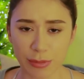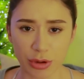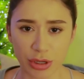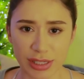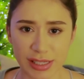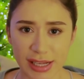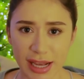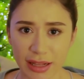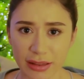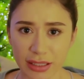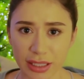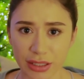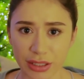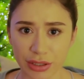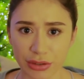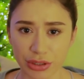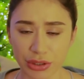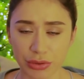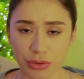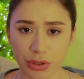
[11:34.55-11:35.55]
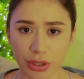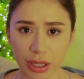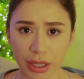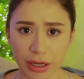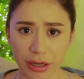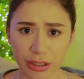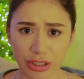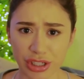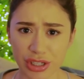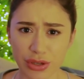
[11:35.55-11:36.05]
more sad than usual,
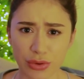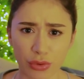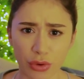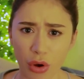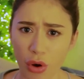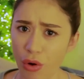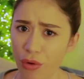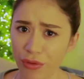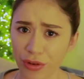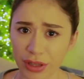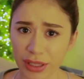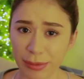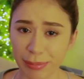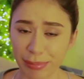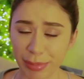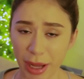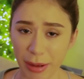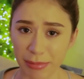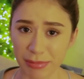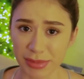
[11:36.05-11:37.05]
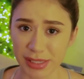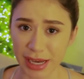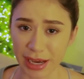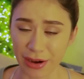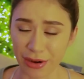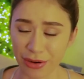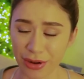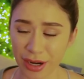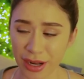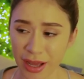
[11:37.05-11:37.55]
and are just overly bummed
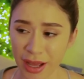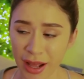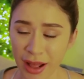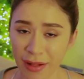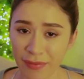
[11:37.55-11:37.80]
out,